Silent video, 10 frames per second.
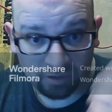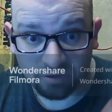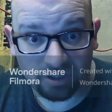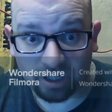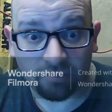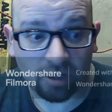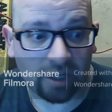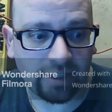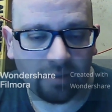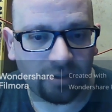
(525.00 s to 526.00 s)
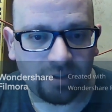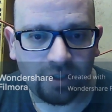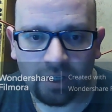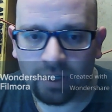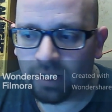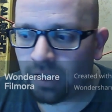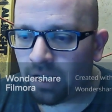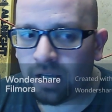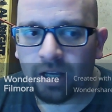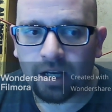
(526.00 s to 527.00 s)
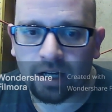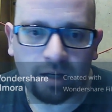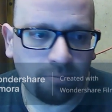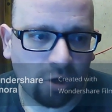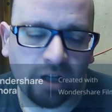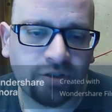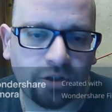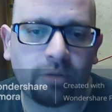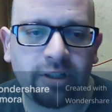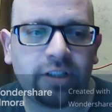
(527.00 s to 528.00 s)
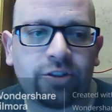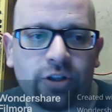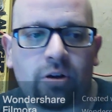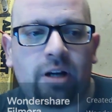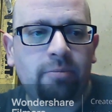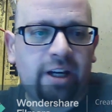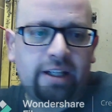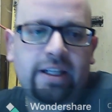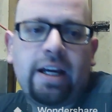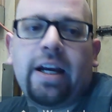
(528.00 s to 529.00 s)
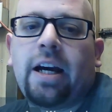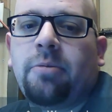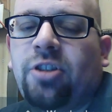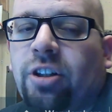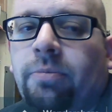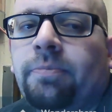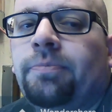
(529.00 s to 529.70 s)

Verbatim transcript: it was done right. It was Braun Strowman didn't show up, aka Adam Scherr,